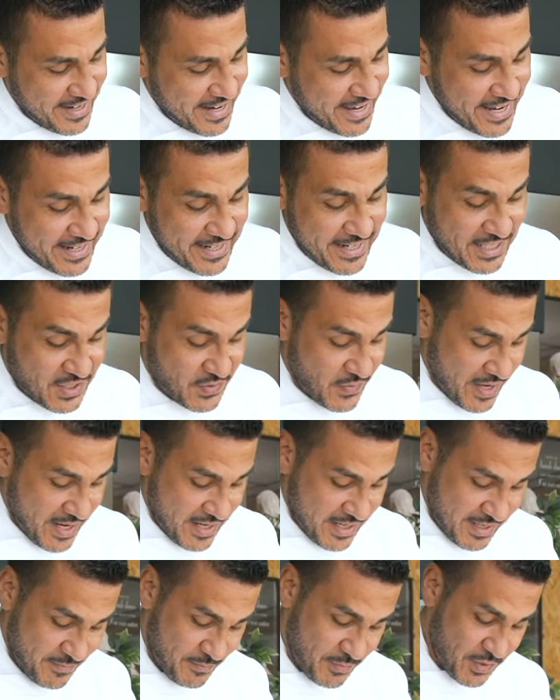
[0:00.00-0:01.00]
Ryan as
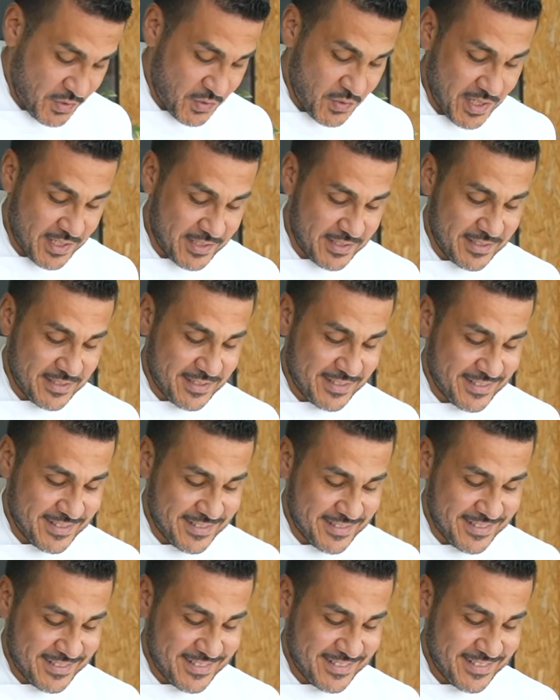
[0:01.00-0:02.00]
well. He brunoised
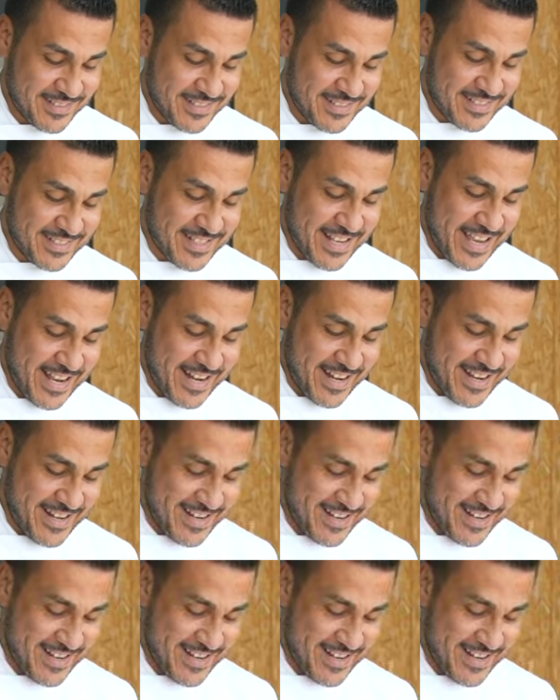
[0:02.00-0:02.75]
his nail.